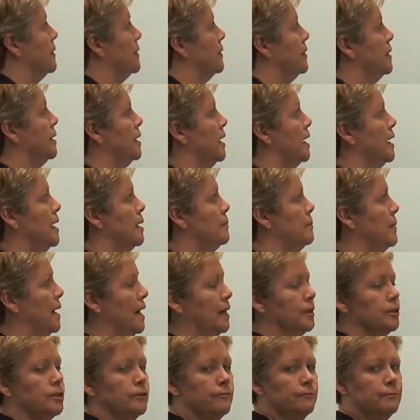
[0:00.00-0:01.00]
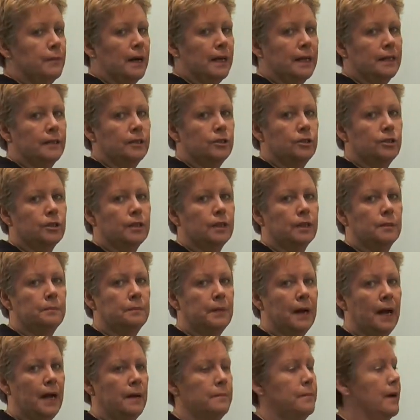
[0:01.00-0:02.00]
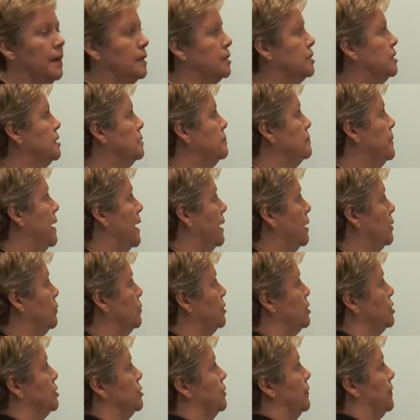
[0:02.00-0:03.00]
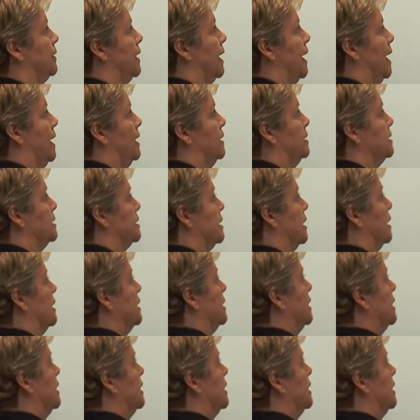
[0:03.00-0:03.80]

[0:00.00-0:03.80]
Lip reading: the amount of money that you're going to pay back to the bank, which is on the outside